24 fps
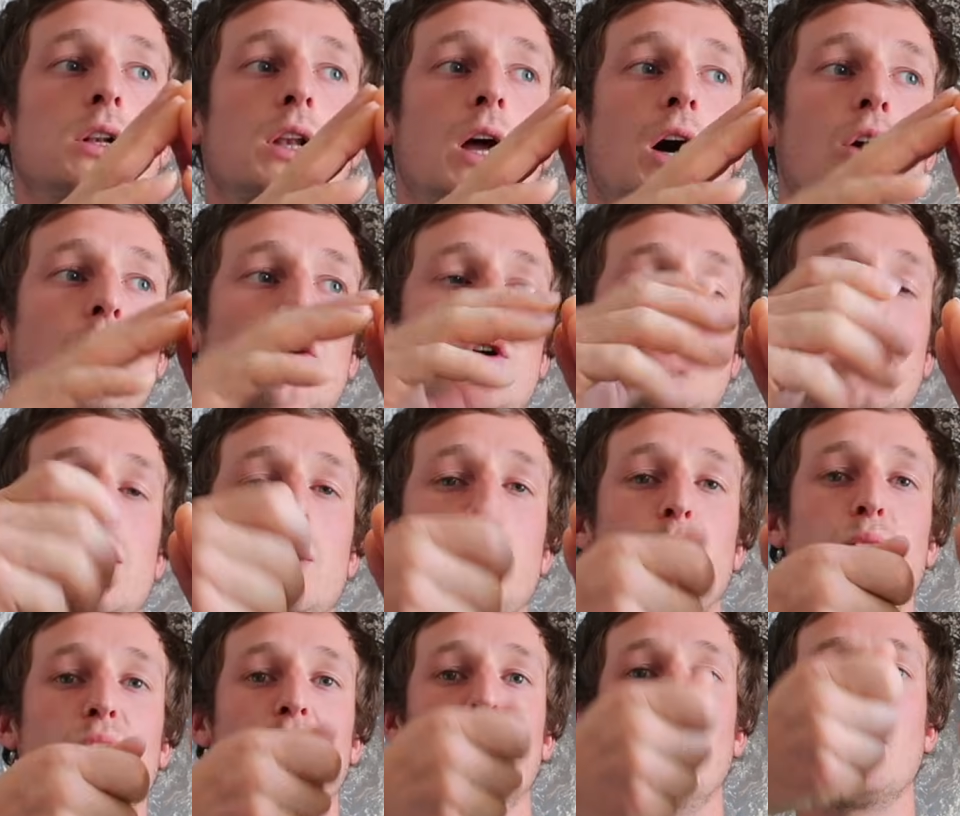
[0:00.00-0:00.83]
I'll
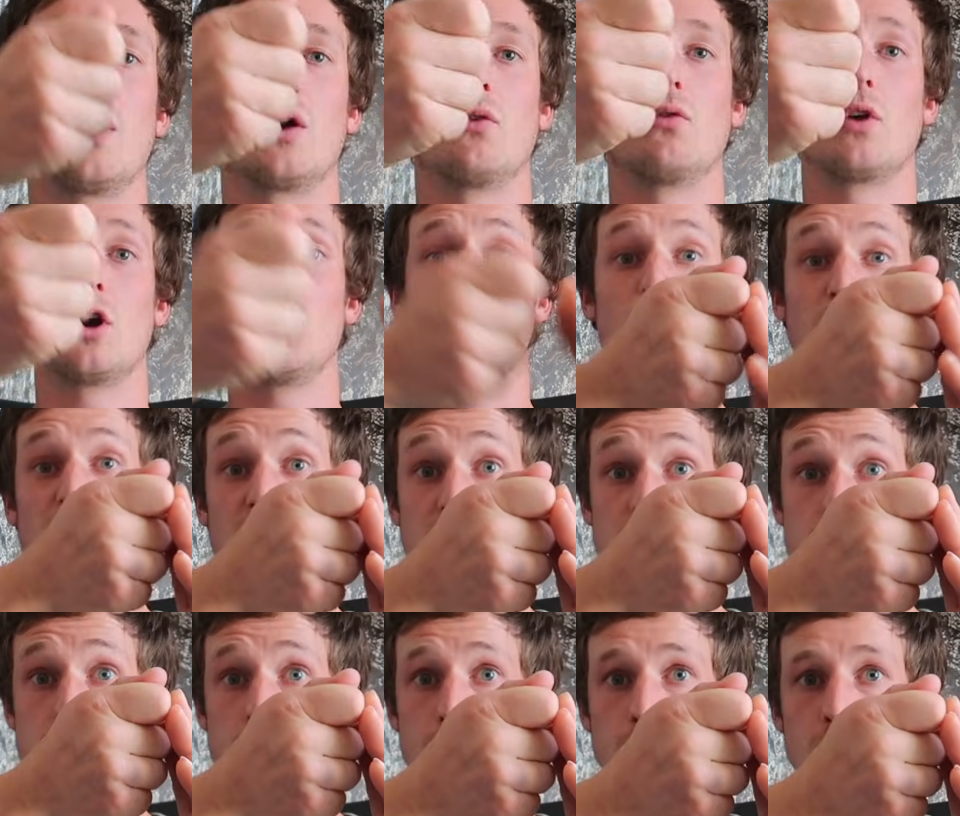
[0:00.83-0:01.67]
clip my rope
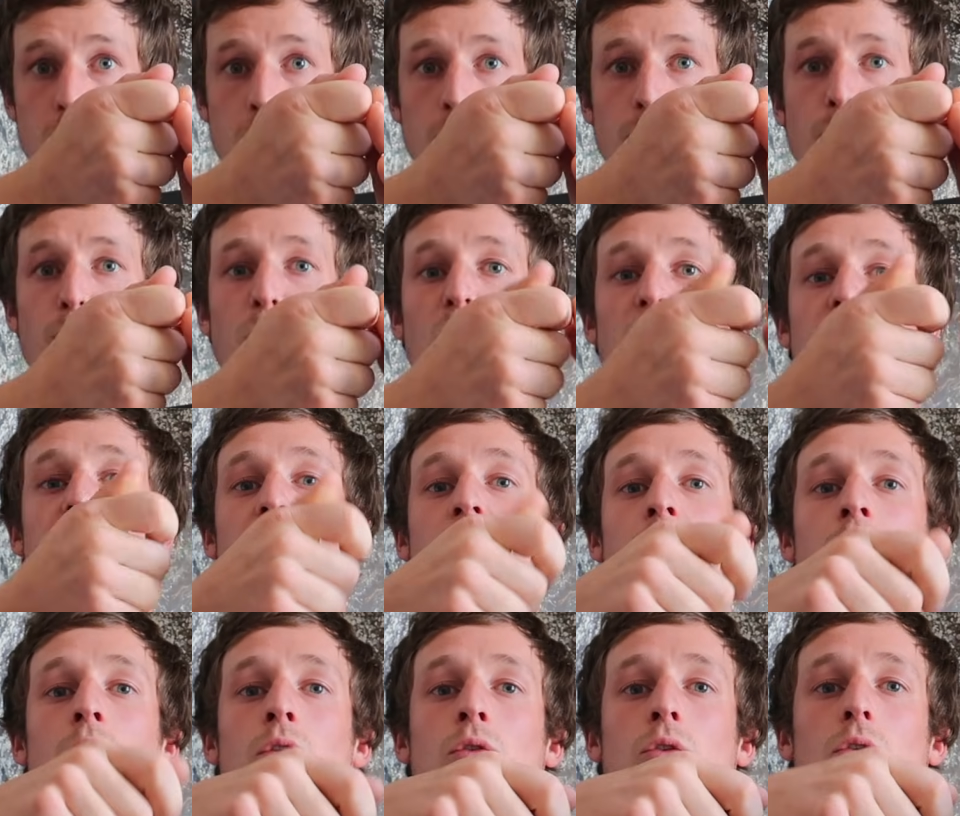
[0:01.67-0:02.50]
into it, but then
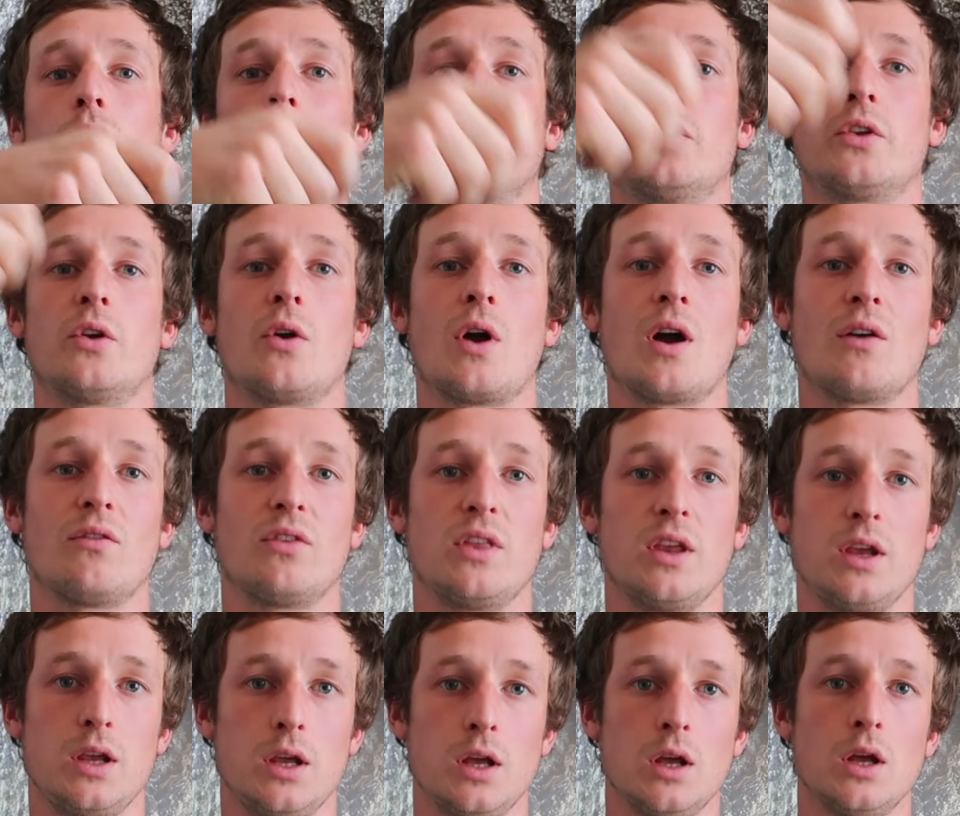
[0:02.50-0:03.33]
I will also have
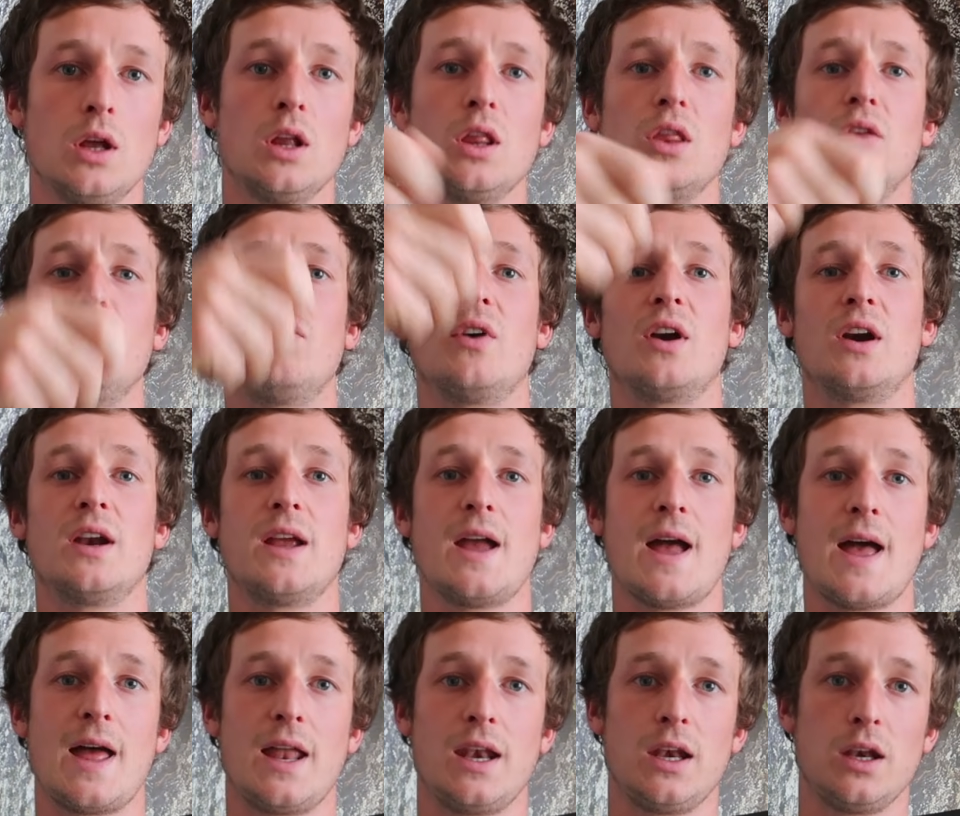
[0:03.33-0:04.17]
the very
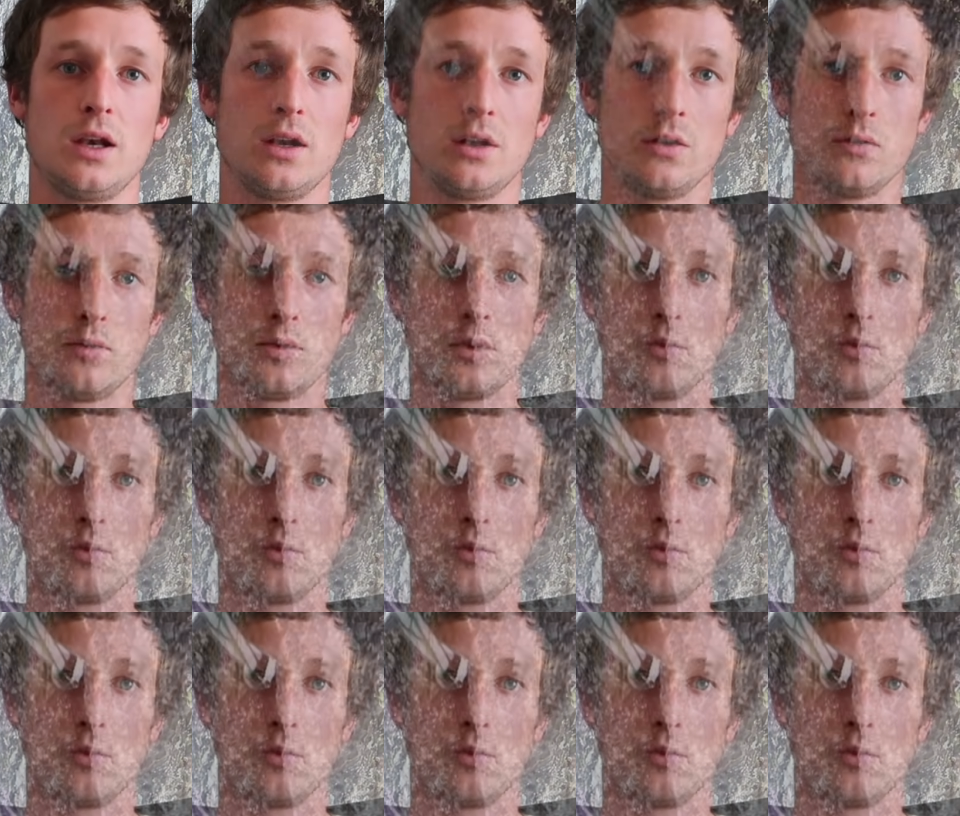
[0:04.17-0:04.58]
end of